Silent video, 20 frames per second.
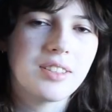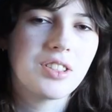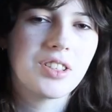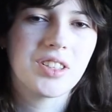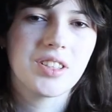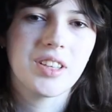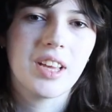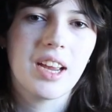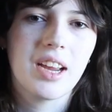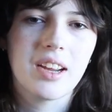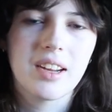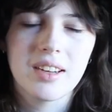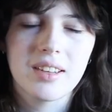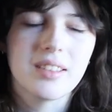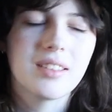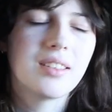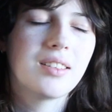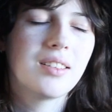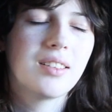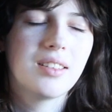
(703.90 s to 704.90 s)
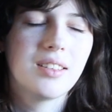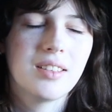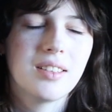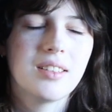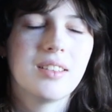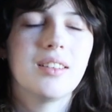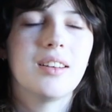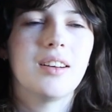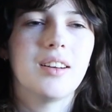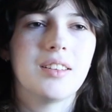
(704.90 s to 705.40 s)
It's just like
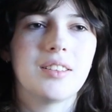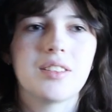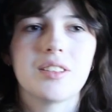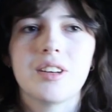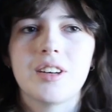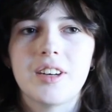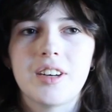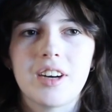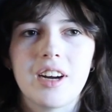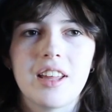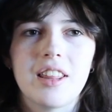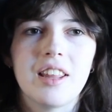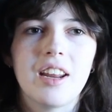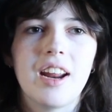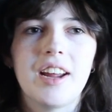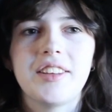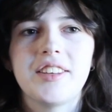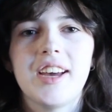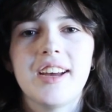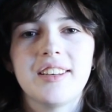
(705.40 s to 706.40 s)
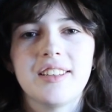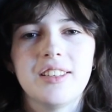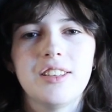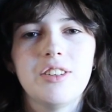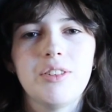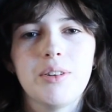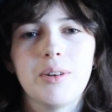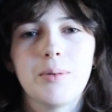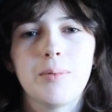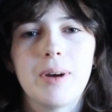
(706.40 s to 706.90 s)
a skirt and then I attached it
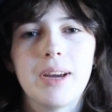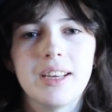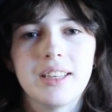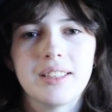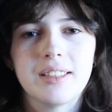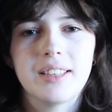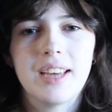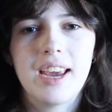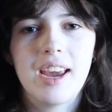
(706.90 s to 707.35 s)
to a waist